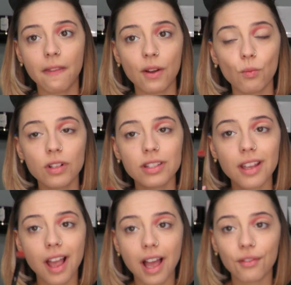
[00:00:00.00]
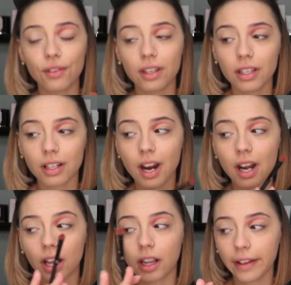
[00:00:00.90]
And then once I have it
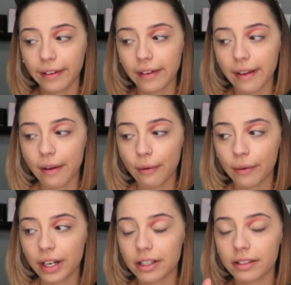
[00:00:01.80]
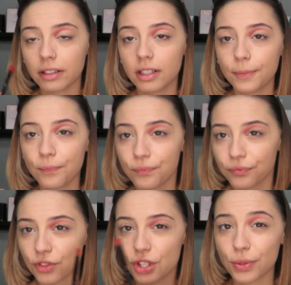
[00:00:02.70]
kind of laid down and
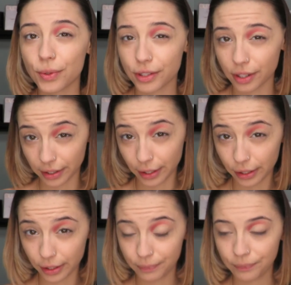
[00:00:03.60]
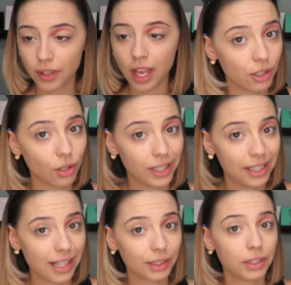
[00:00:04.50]
just was not naked, I'm gonna go
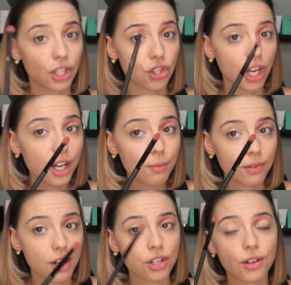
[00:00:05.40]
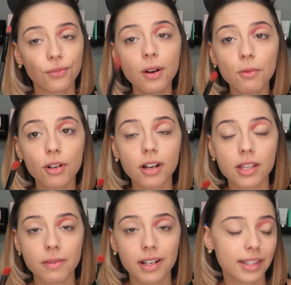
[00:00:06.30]
in next with a shader brush from Moda
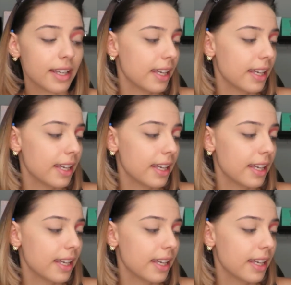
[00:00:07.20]
Cosmetics.